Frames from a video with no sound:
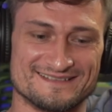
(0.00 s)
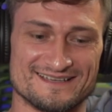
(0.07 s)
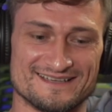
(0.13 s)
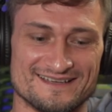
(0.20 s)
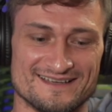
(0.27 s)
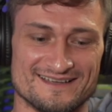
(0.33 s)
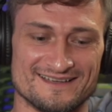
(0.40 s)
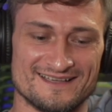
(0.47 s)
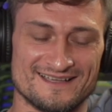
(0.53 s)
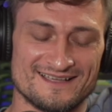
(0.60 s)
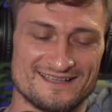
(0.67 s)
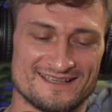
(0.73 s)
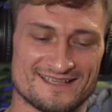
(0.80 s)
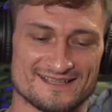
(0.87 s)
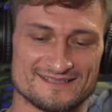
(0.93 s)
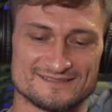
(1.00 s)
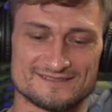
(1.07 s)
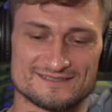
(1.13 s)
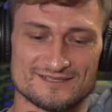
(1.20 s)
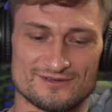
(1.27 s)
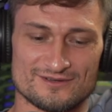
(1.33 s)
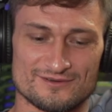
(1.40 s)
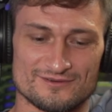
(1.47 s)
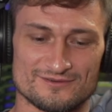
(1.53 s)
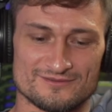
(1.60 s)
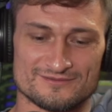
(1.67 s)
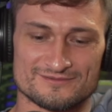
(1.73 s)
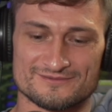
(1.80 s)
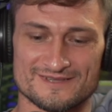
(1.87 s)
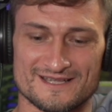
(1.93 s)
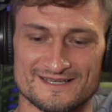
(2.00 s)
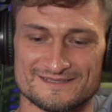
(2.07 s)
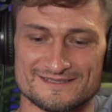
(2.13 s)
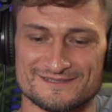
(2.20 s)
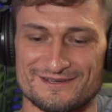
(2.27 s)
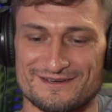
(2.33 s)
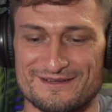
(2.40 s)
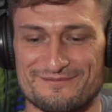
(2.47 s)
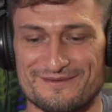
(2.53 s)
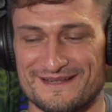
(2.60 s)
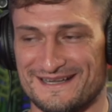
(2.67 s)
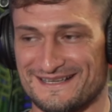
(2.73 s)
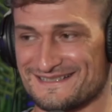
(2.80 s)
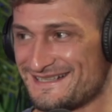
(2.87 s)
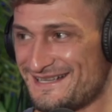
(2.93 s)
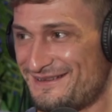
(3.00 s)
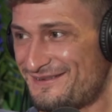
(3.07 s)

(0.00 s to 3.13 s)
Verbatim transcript: yeah. uh, and so yeah. Sorry, FedEx.